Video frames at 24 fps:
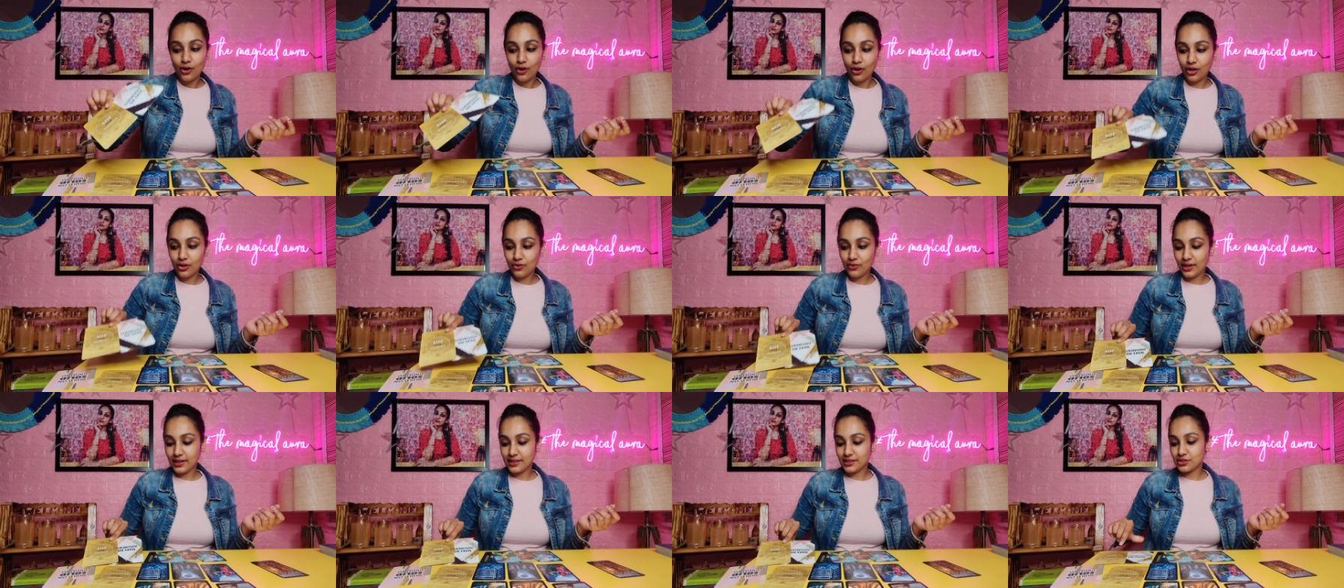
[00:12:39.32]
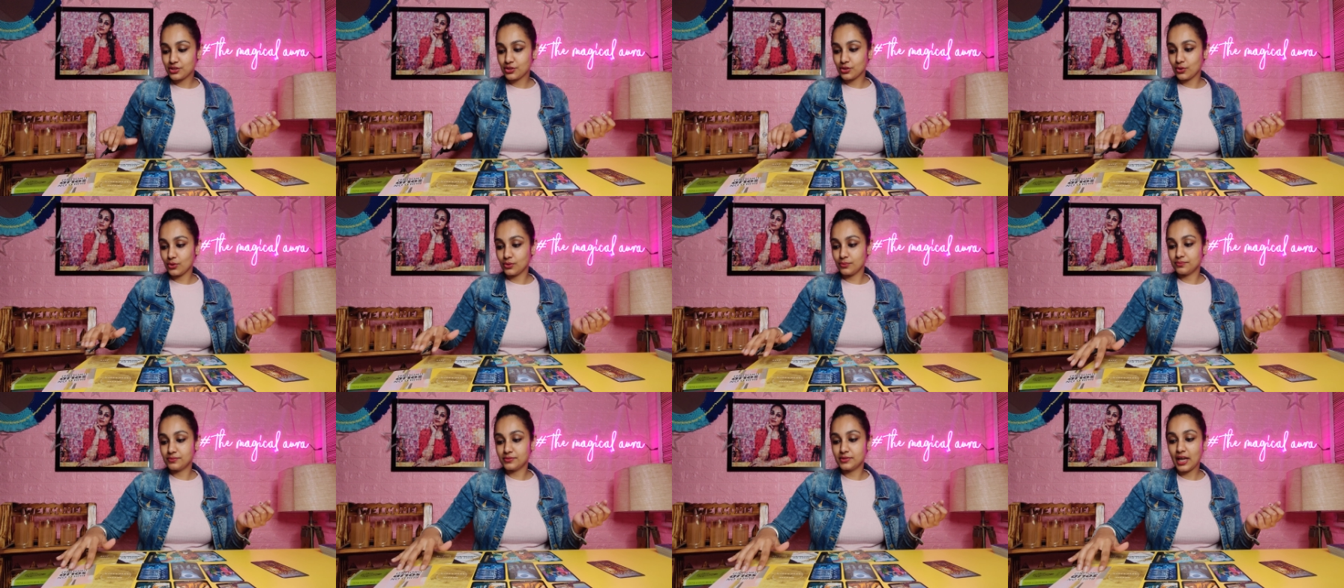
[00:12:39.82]
Alright,
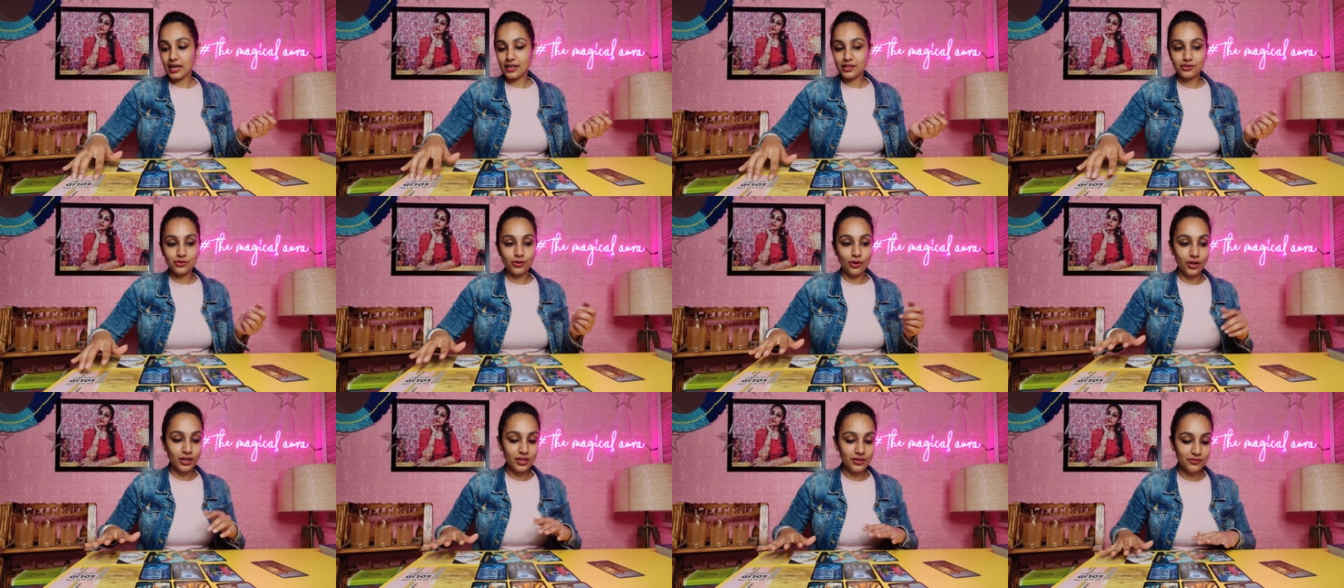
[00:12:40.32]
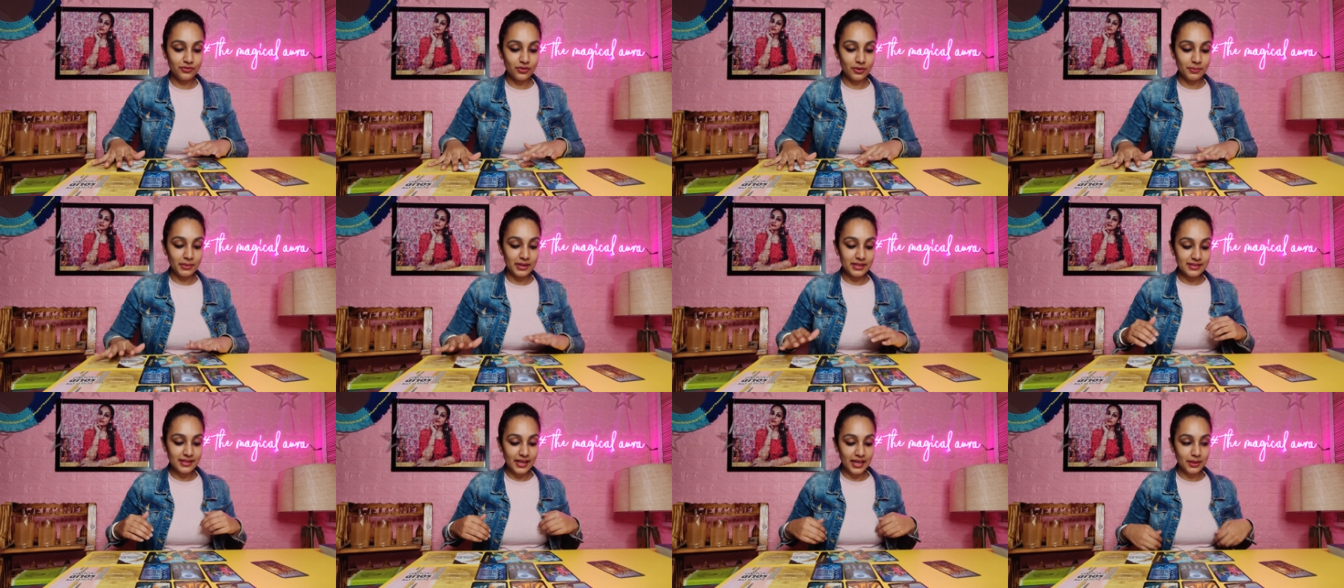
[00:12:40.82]
so that is all
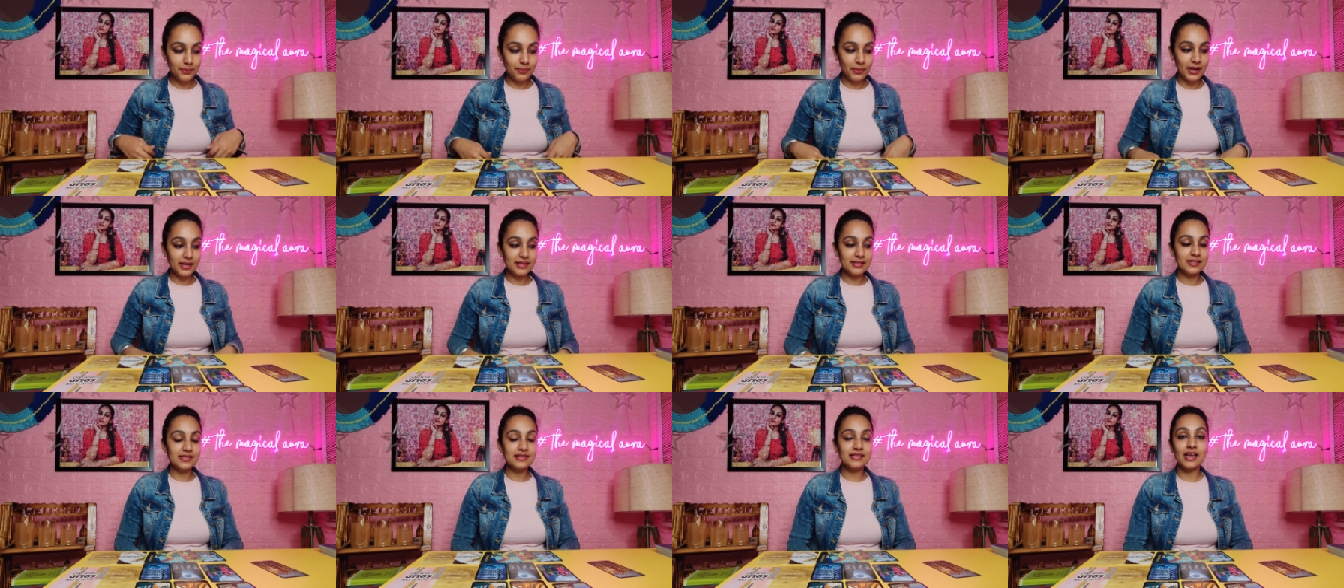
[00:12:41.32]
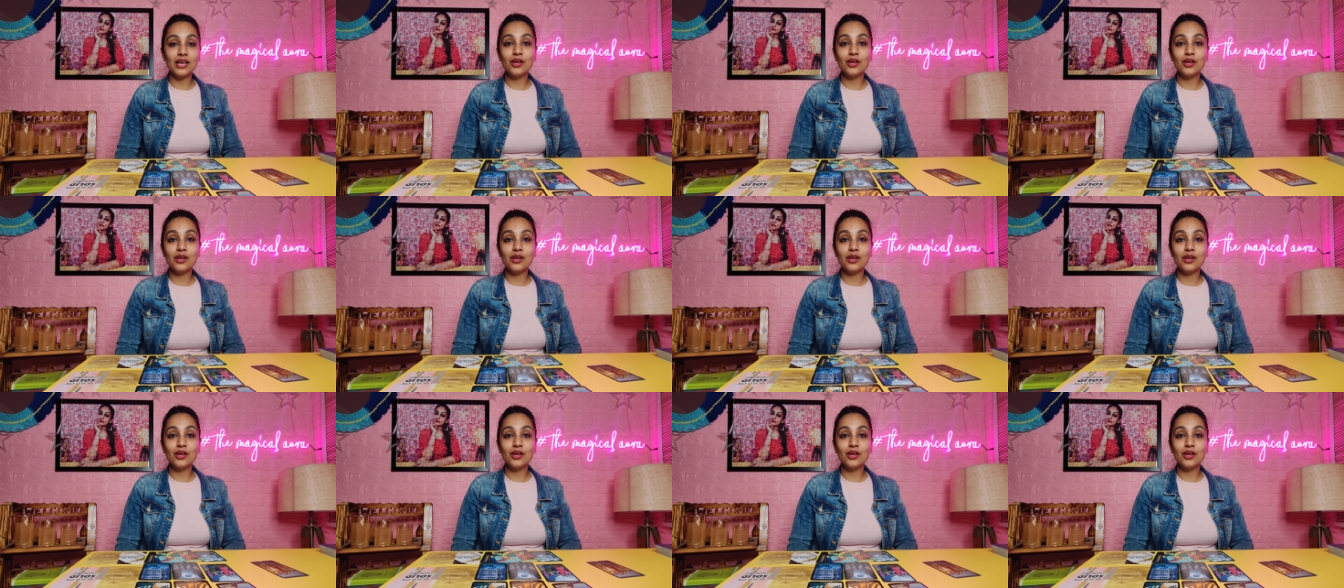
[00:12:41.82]
from my side, Pisces.